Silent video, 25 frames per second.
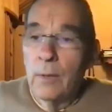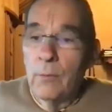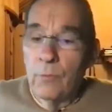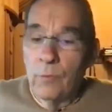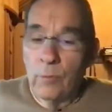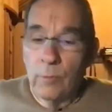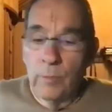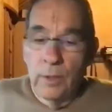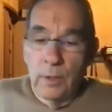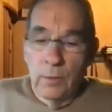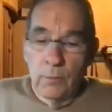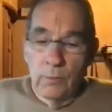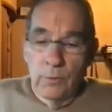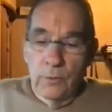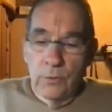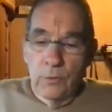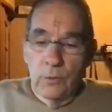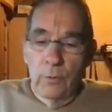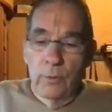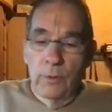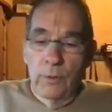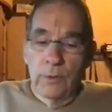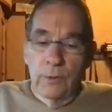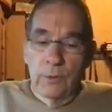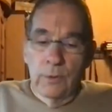For me, it was
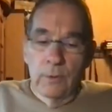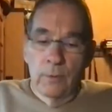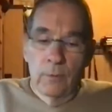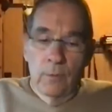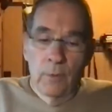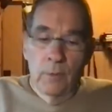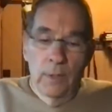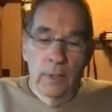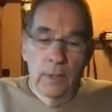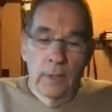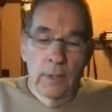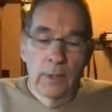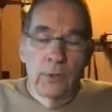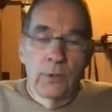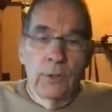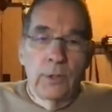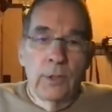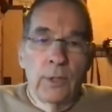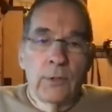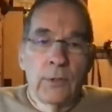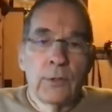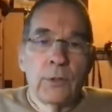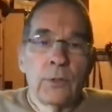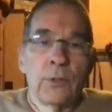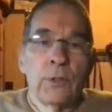always when I got a
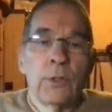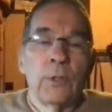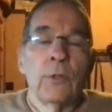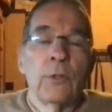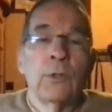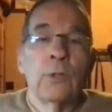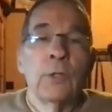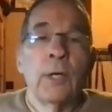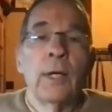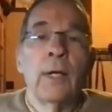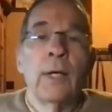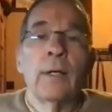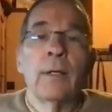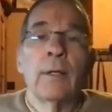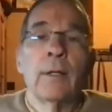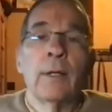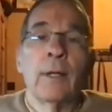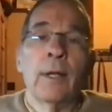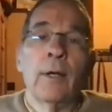chance to sit and chant.